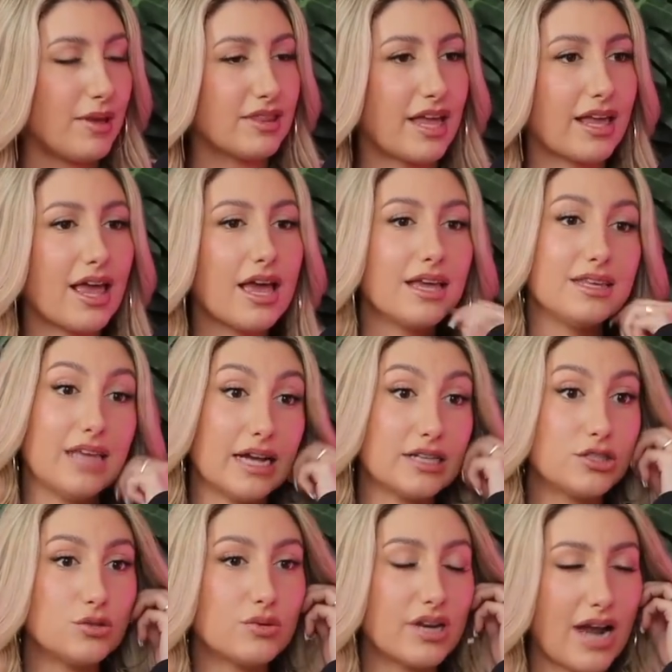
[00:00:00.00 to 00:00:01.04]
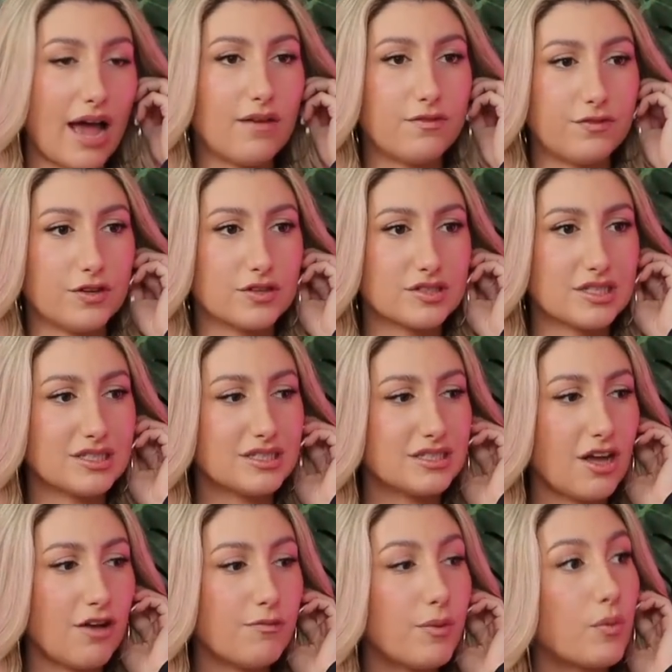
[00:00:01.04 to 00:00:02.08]
And like, yes, you can have fears and
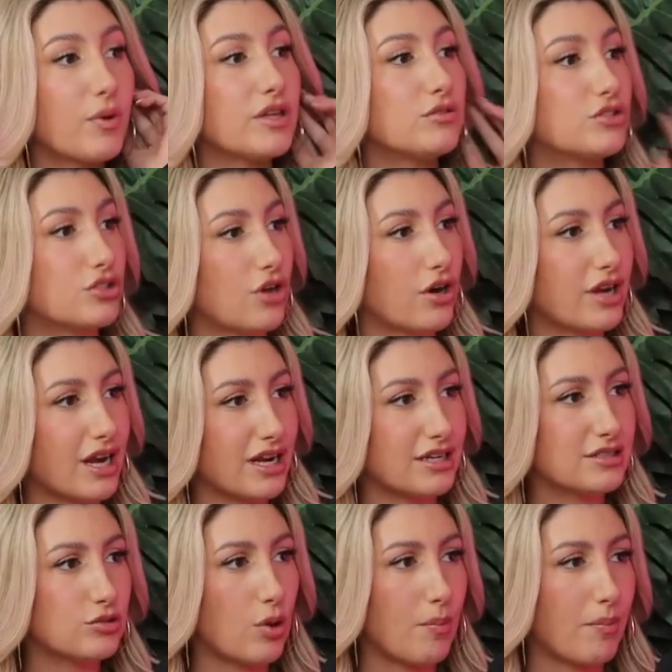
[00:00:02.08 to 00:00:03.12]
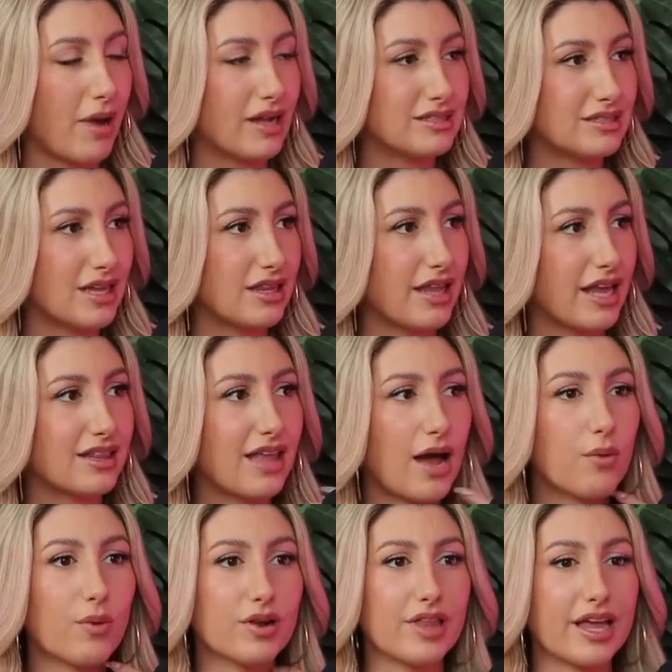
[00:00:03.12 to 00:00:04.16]
stuff, but when you start getting into a mindset like
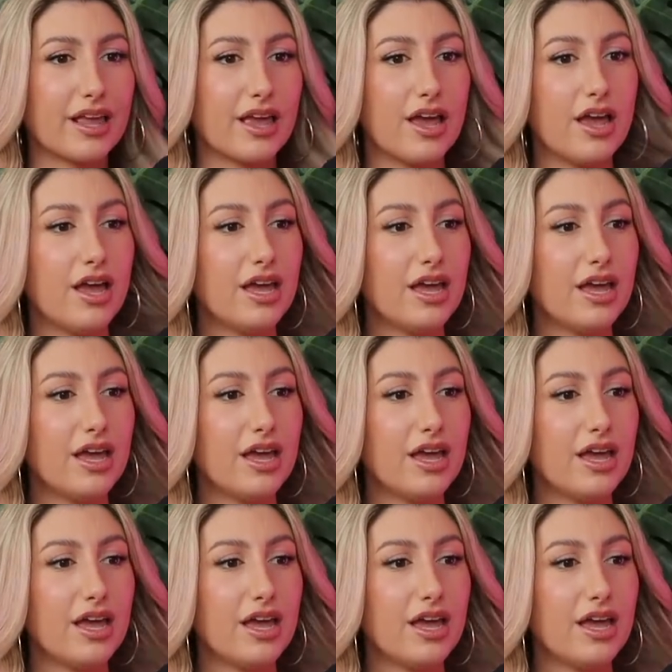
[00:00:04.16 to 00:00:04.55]
that, where like,